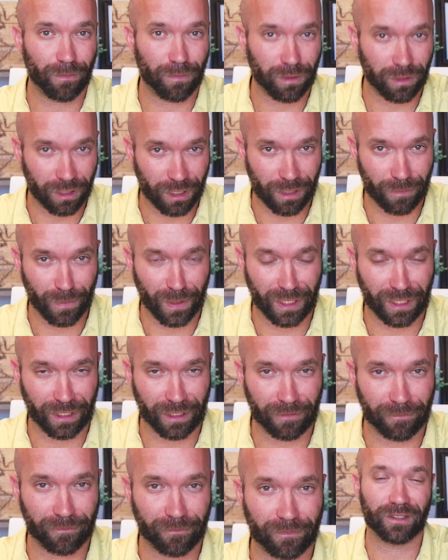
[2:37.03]

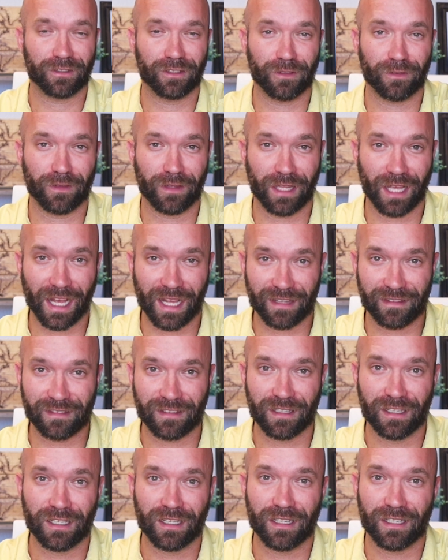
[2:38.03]
plumbing. So that's
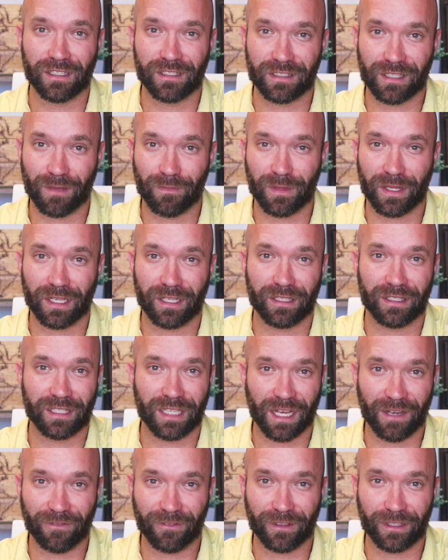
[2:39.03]
something
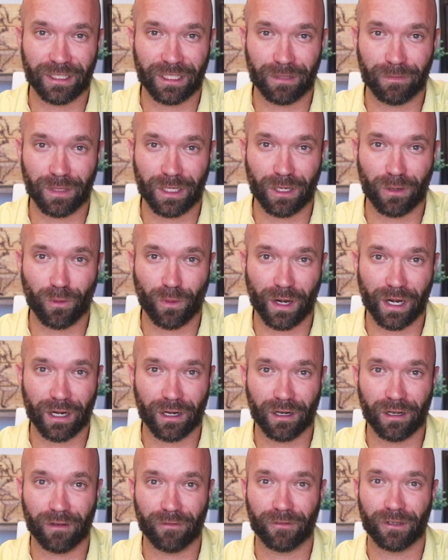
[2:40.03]
definitely to be
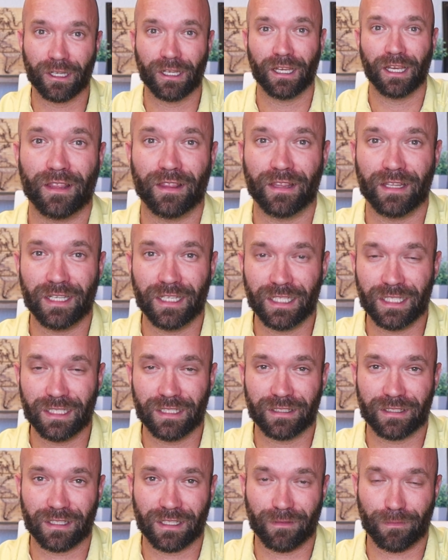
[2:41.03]
aware of.
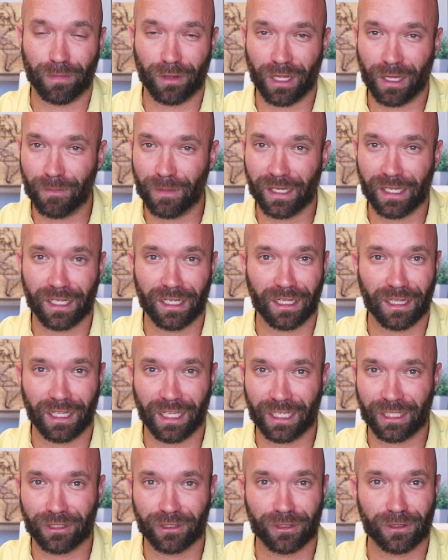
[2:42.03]
These plumbing and
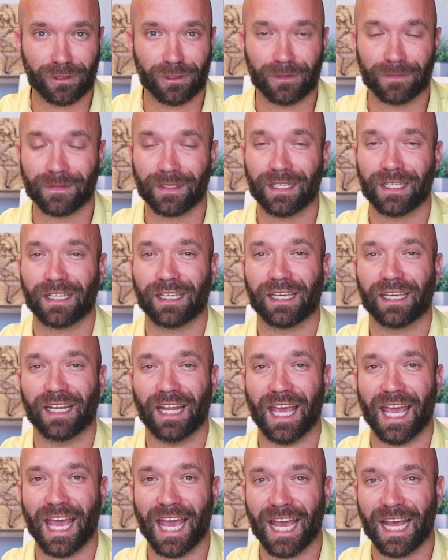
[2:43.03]
electrical can
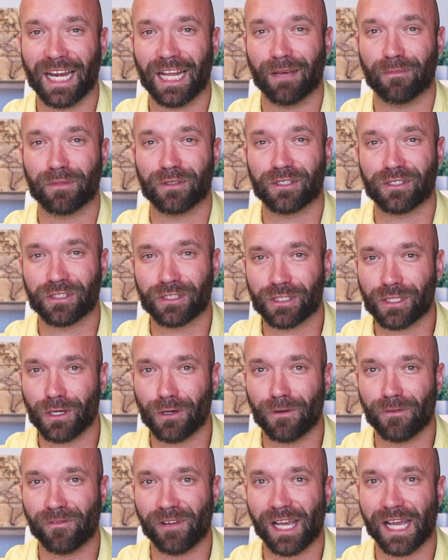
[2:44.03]
add up
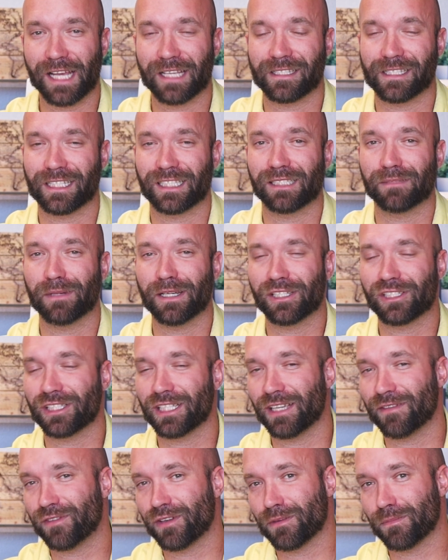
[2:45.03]
so fast,
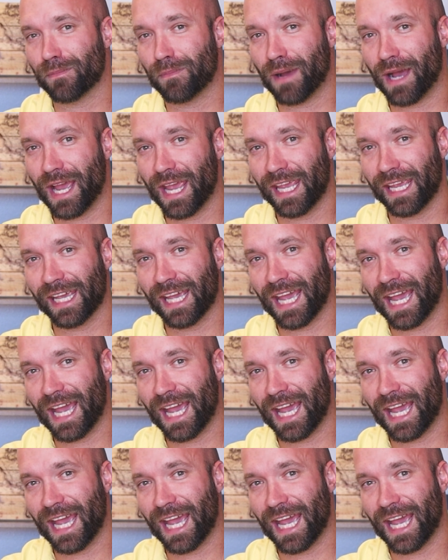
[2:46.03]
especially if you're buying a